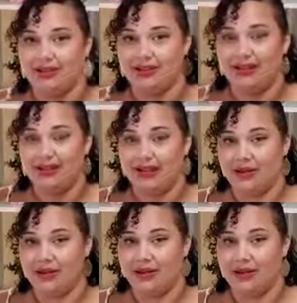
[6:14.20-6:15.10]

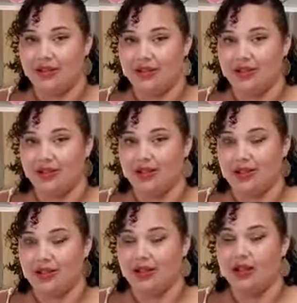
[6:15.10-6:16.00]
examples that I just
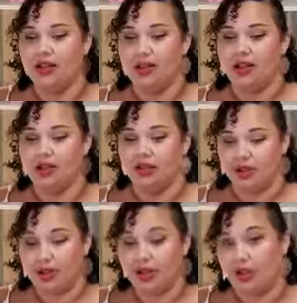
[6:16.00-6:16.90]
said.
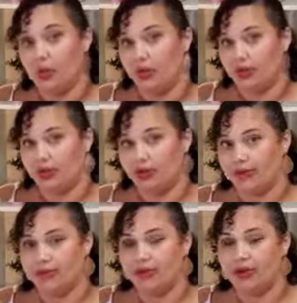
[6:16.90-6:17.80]
Look at yours
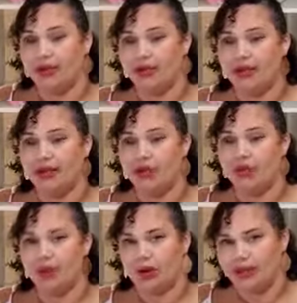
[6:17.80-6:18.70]
and say
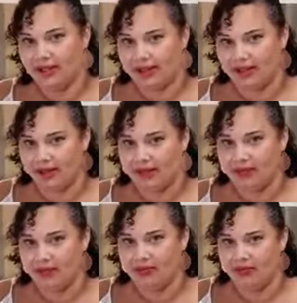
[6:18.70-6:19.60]
what can
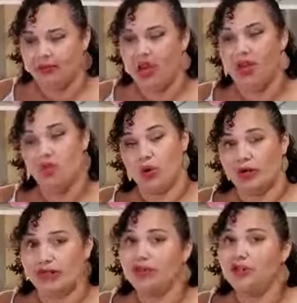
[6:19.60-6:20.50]
stay and what
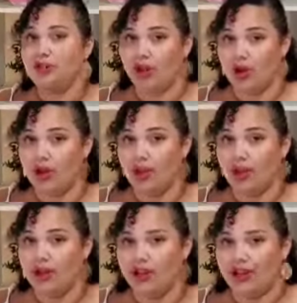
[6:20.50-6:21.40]
needs to go.
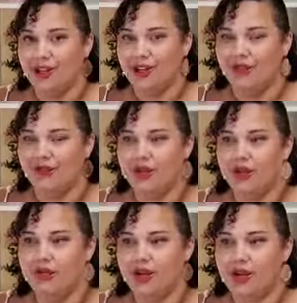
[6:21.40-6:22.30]
If you
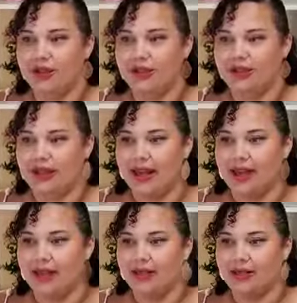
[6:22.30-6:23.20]
notice that